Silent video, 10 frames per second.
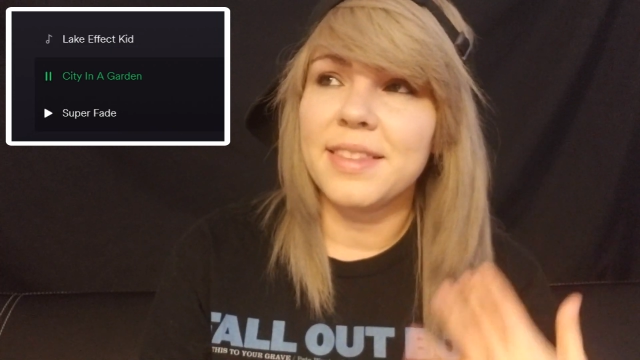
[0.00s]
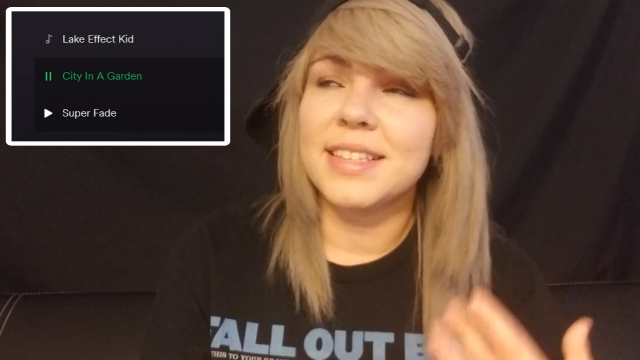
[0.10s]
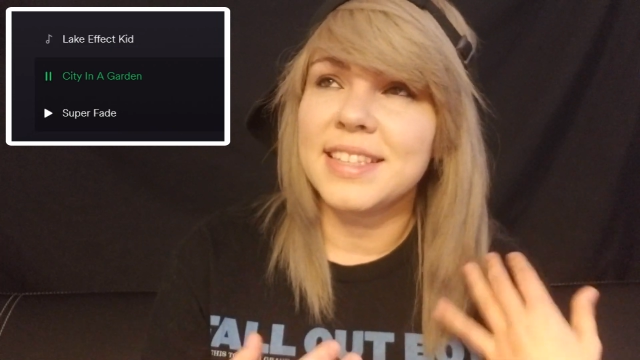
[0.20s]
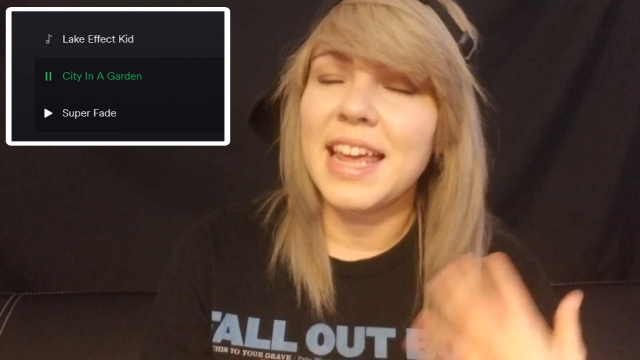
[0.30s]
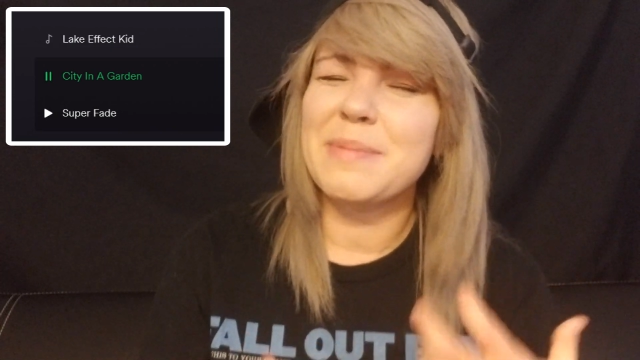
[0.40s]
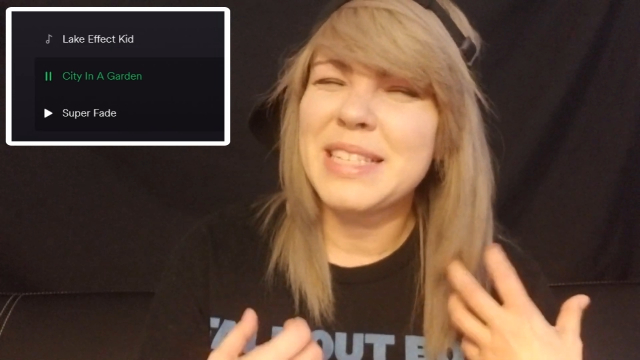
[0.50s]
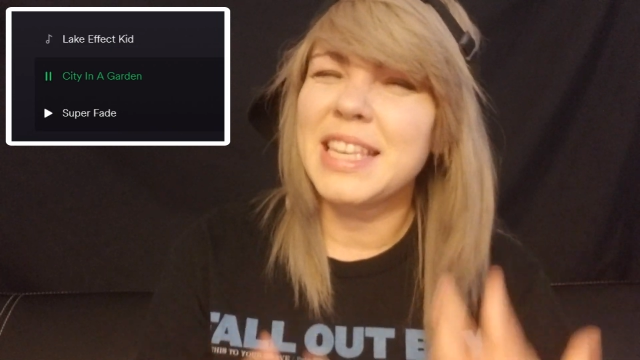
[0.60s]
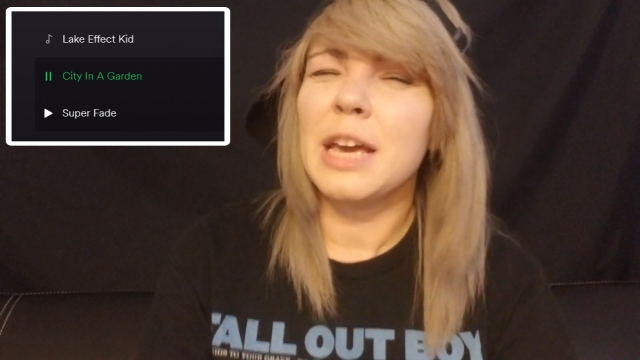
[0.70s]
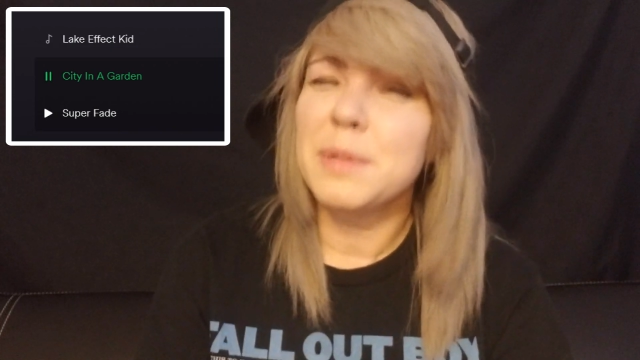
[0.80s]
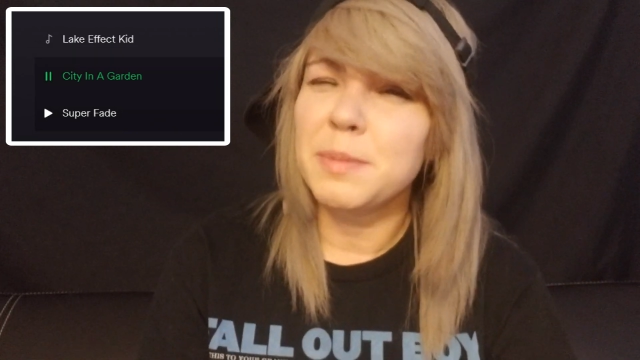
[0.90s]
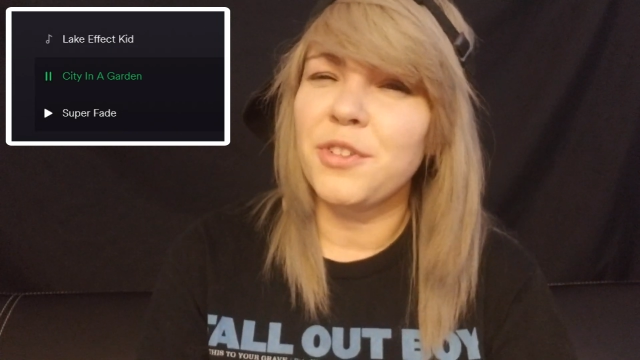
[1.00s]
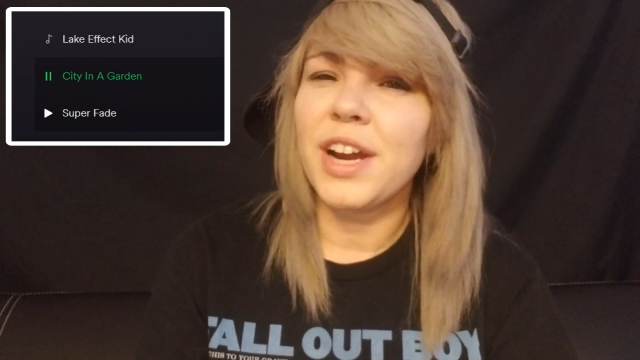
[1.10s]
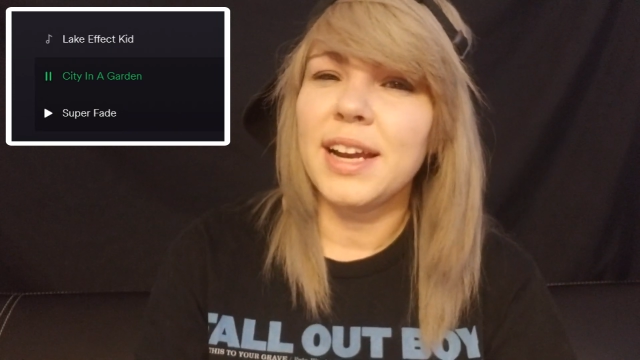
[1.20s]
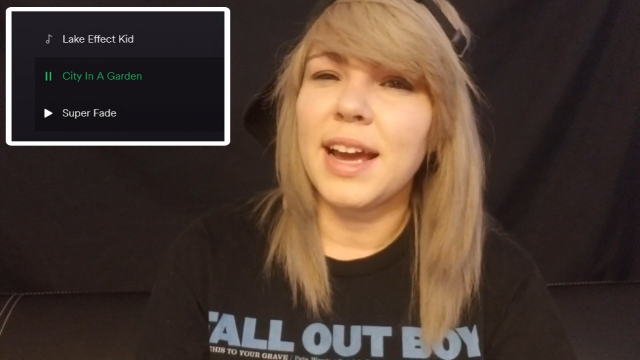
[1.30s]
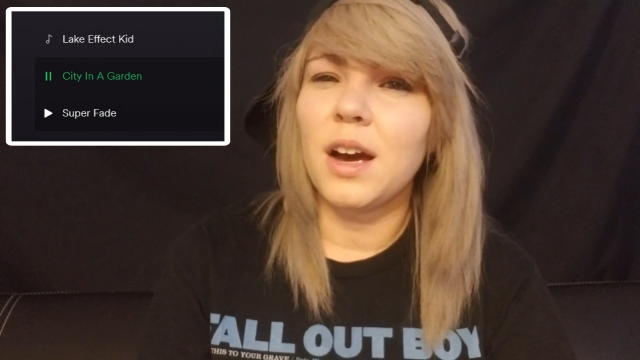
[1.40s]
This name escapes me
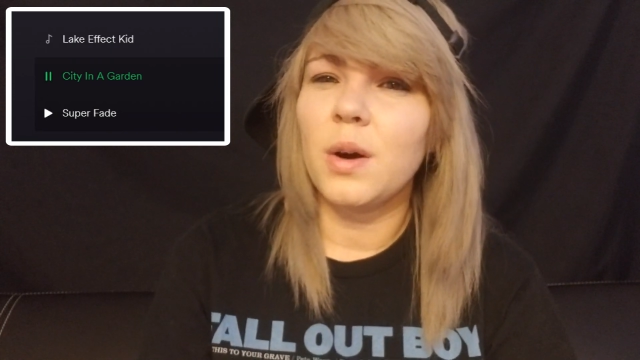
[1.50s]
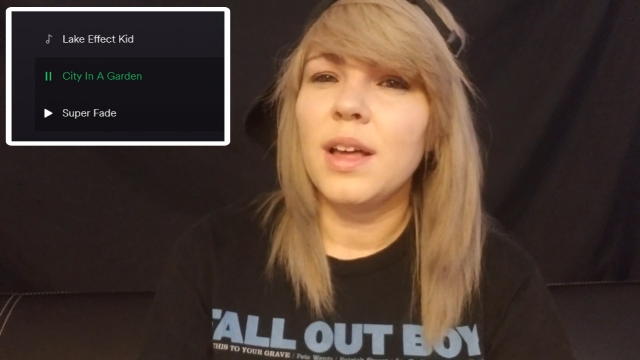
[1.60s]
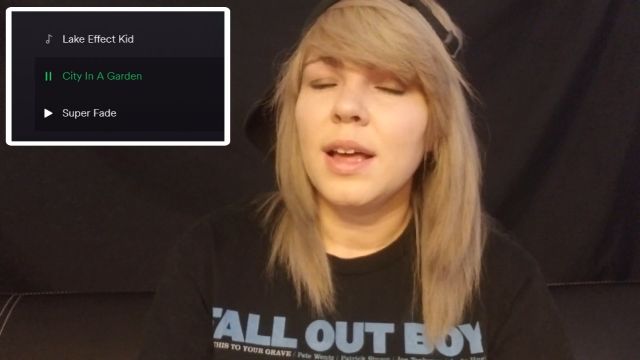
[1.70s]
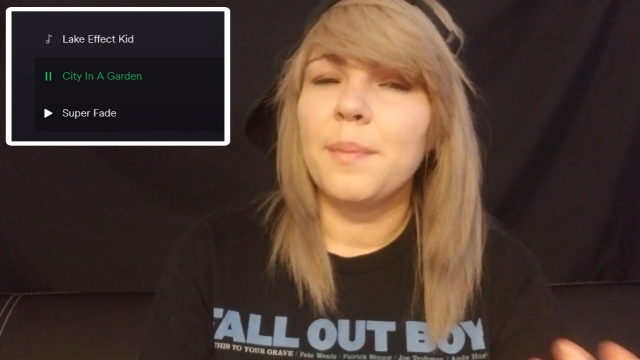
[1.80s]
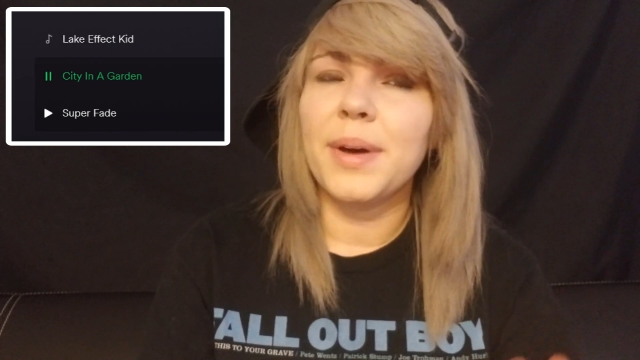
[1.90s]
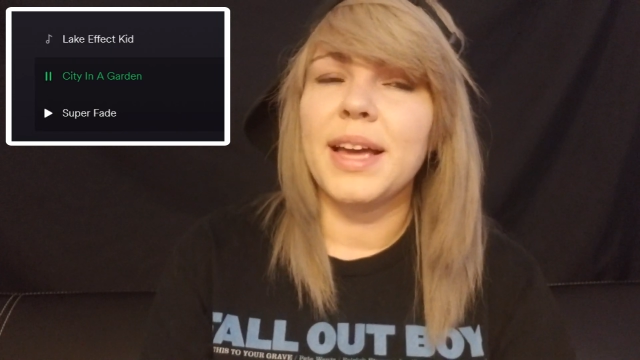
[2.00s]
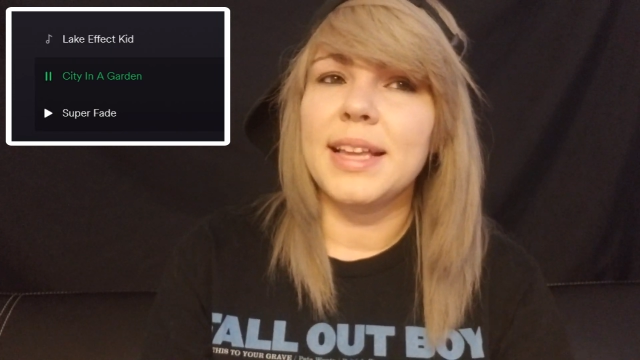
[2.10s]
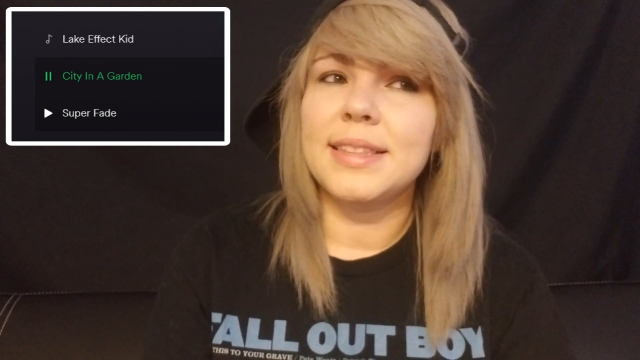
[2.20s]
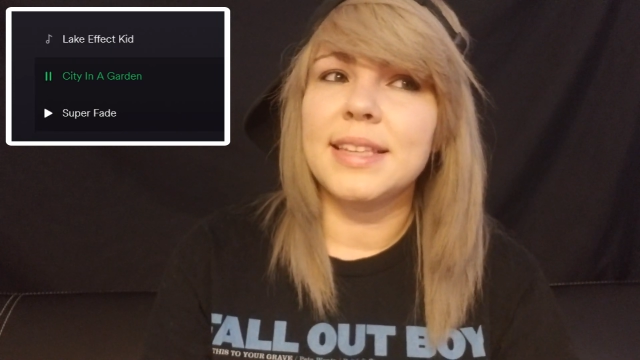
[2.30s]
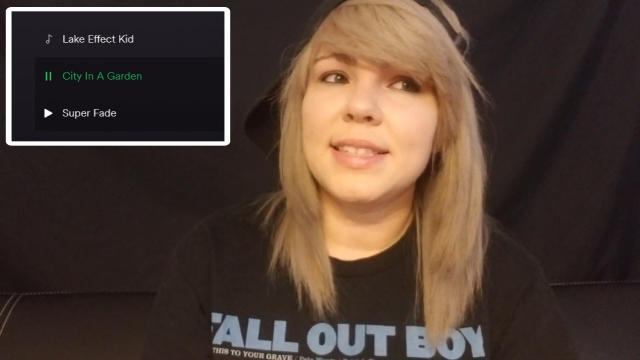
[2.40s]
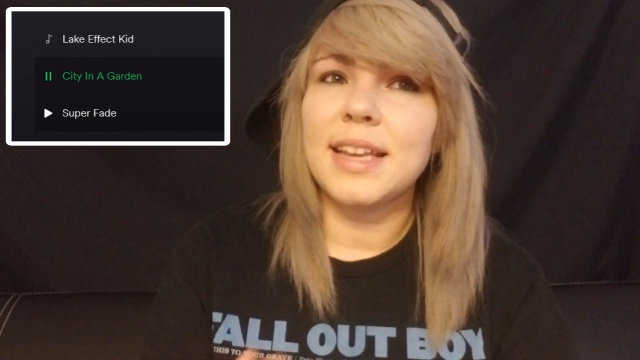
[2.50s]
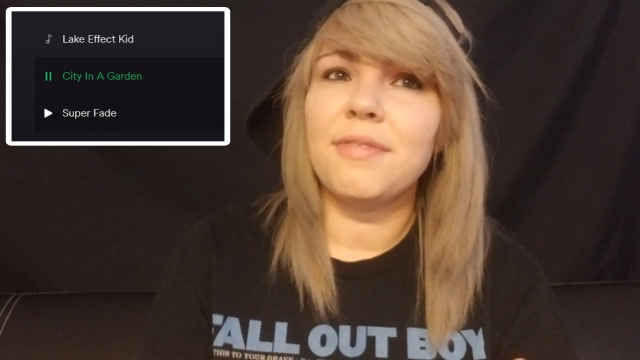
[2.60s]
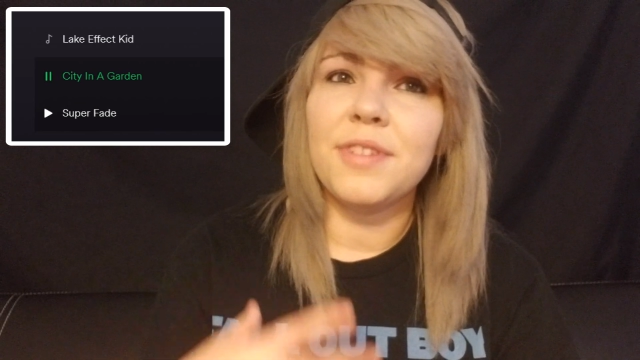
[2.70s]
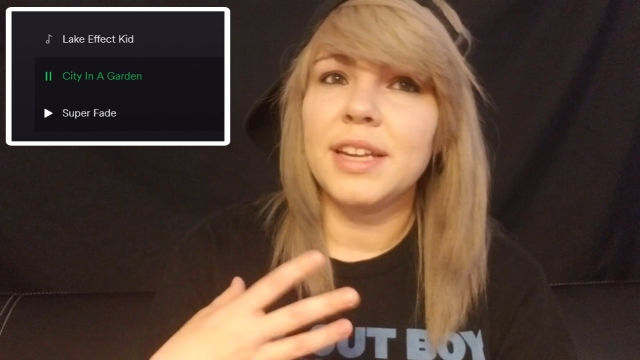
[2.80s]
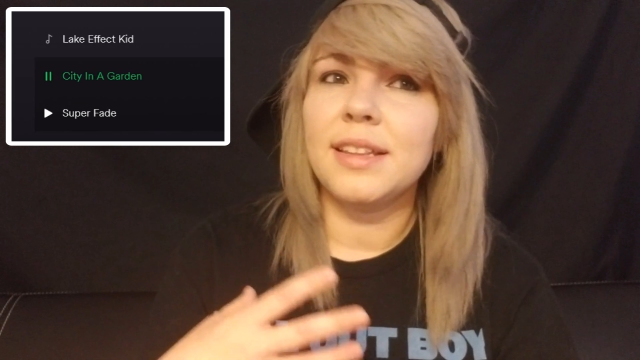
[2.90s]
right now, but it's
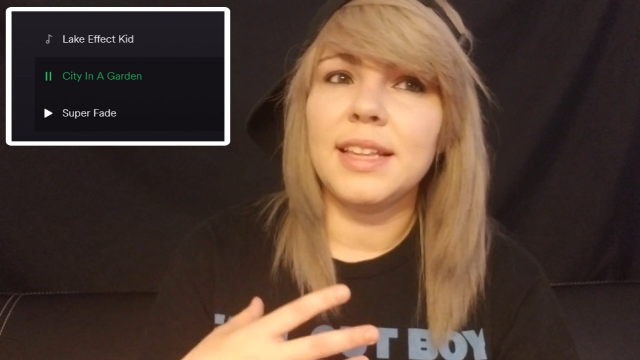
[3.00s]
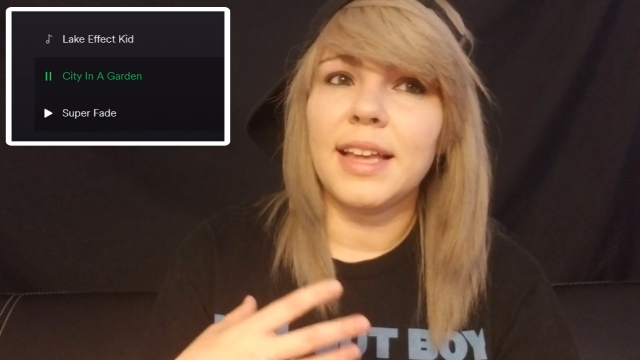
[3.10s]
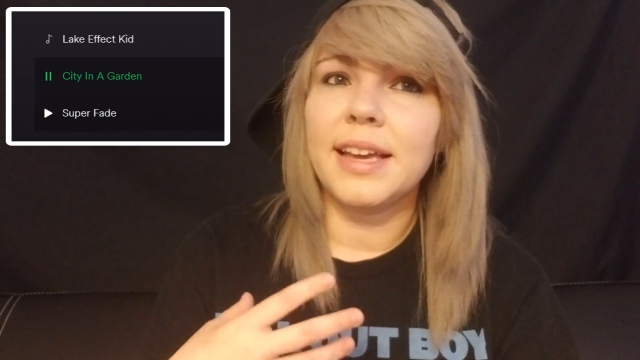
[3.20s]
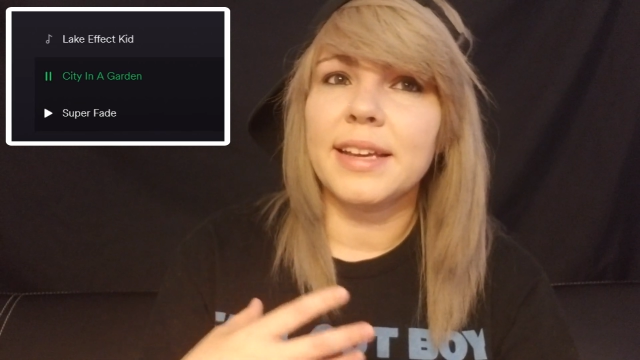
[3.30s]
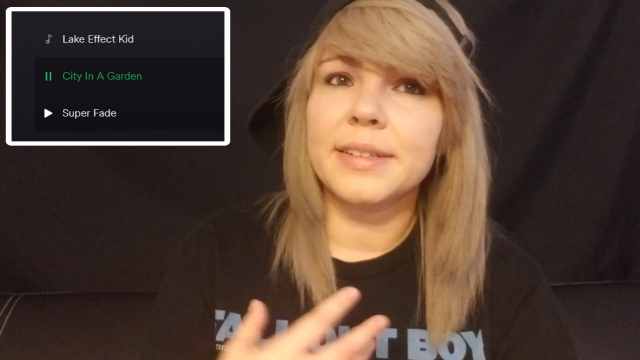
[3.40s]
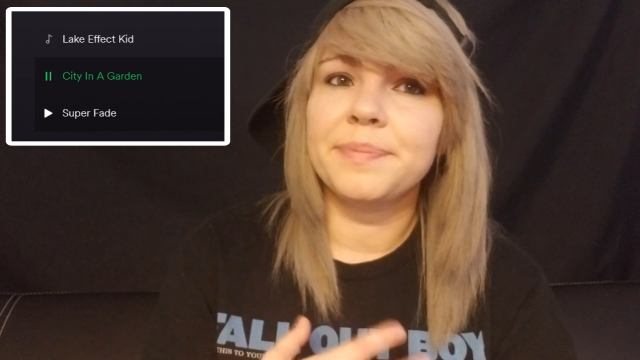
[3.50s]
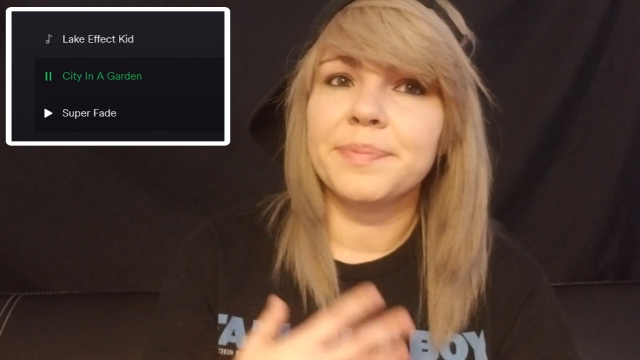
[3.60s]
definitely like,